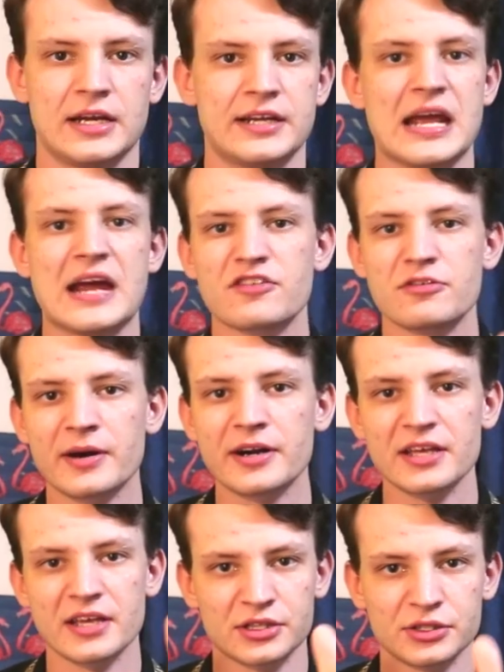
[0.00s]
And
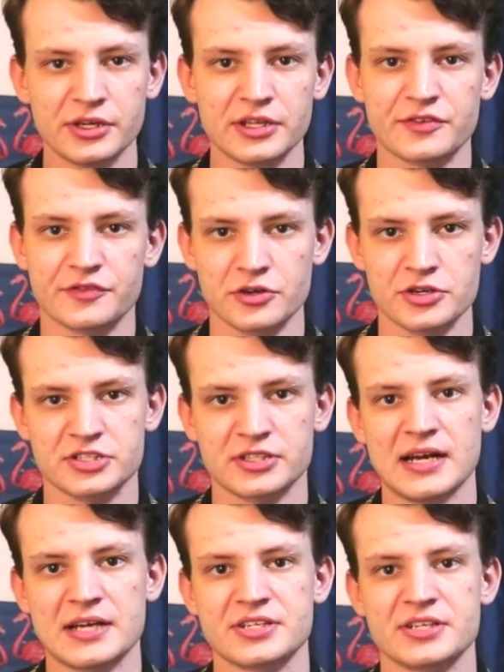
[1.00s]
everybody, including the first
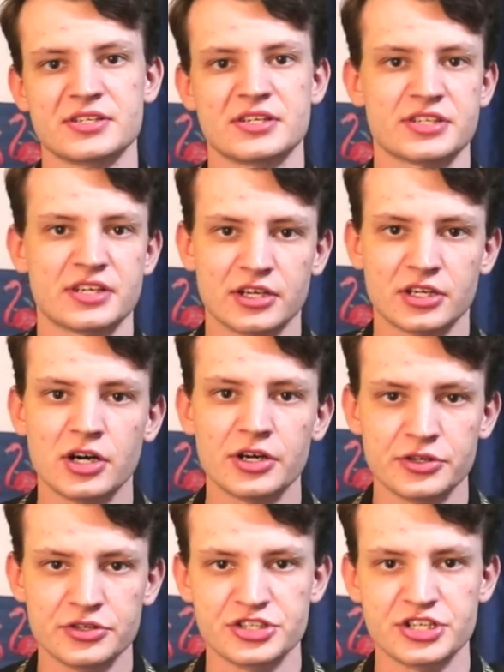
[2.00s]
classes, is going to call
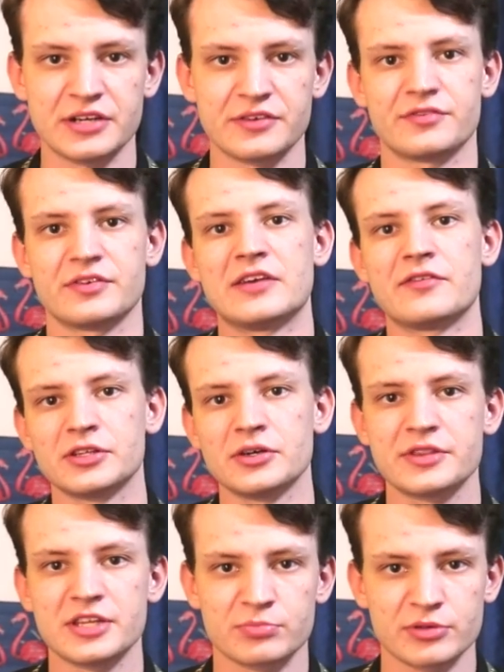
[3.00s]
you Chief, even
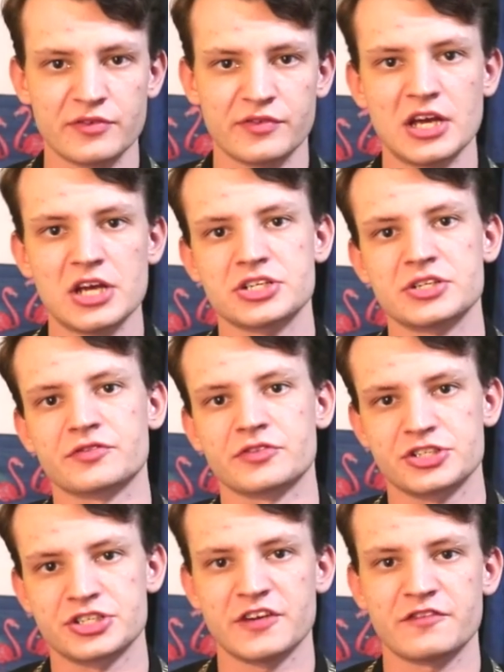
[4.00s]
though the abbreviation
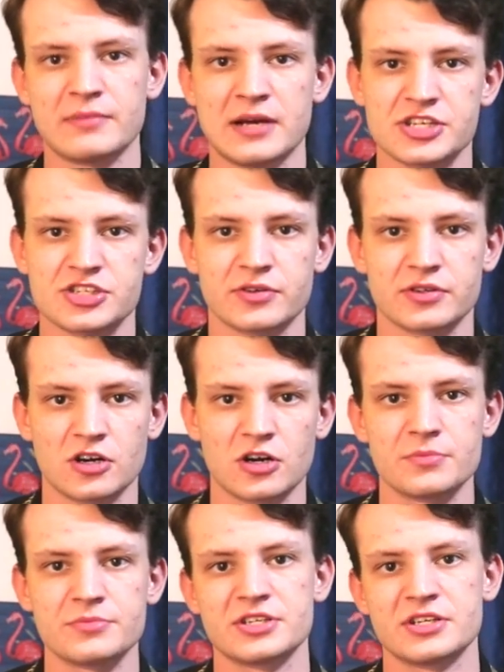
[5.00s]
for Chief Master at
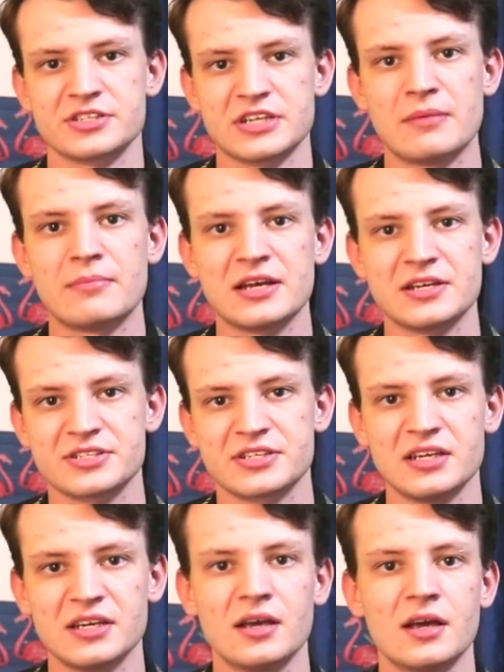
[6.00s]
Arms is
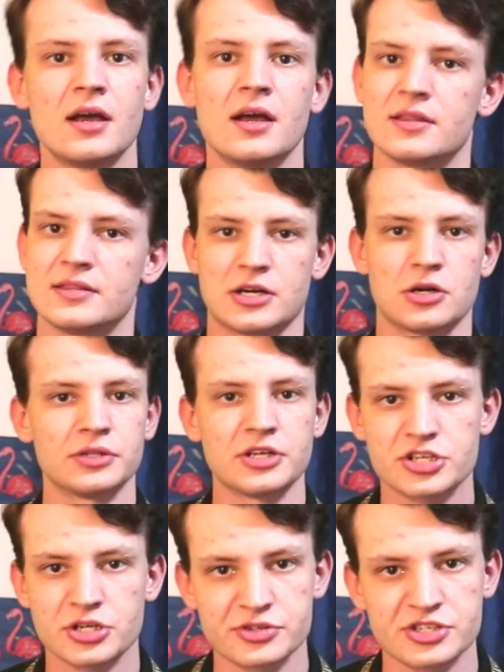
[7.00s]
MAC, that only
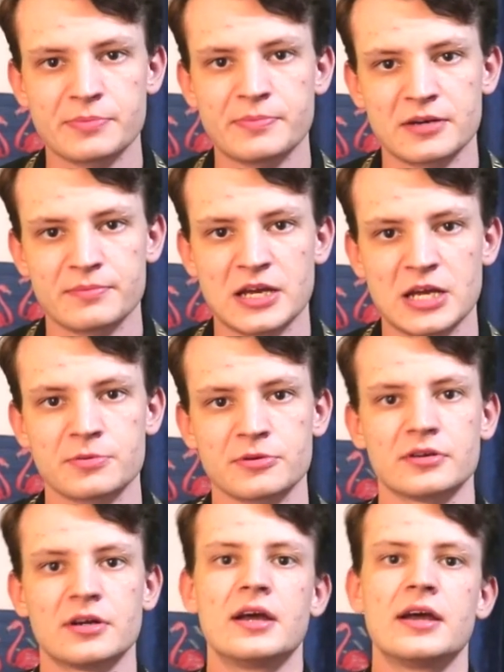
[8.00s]
shows up on
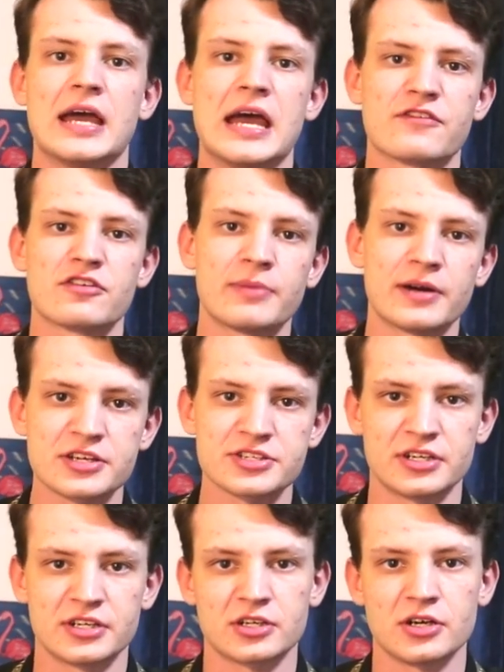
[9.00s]
paper. Everybody's
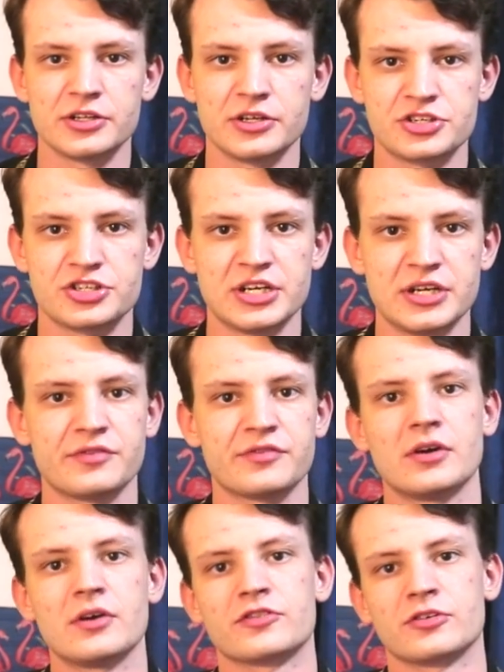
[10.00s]
gonna call you
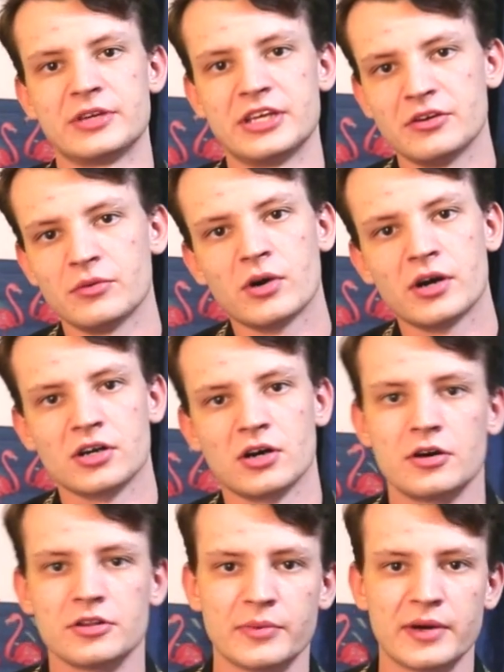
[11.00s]
chief from E1
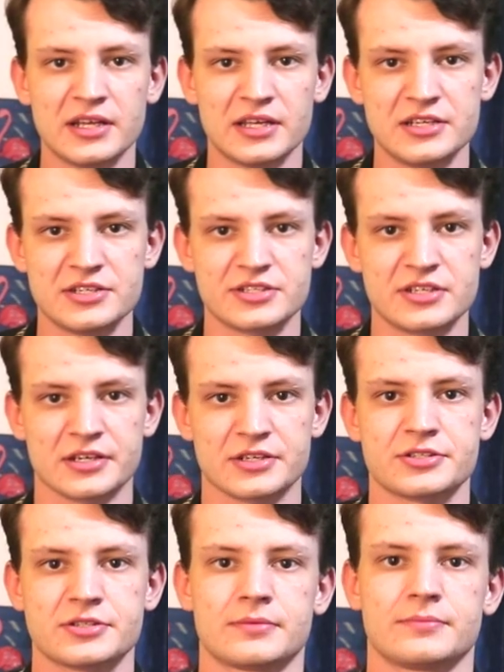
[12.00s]
all the way to
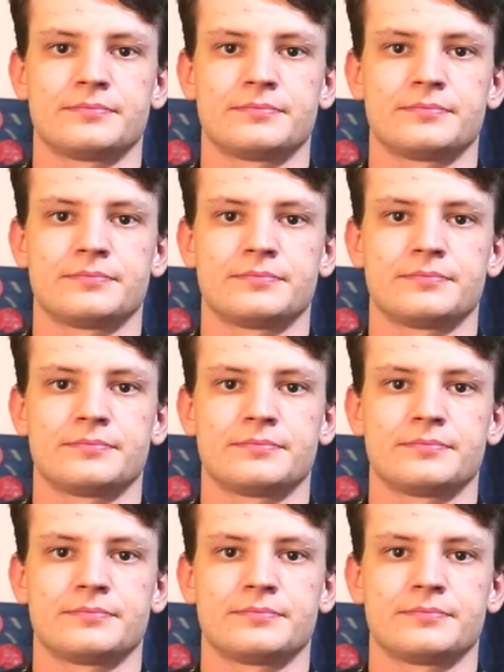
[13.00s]
E6.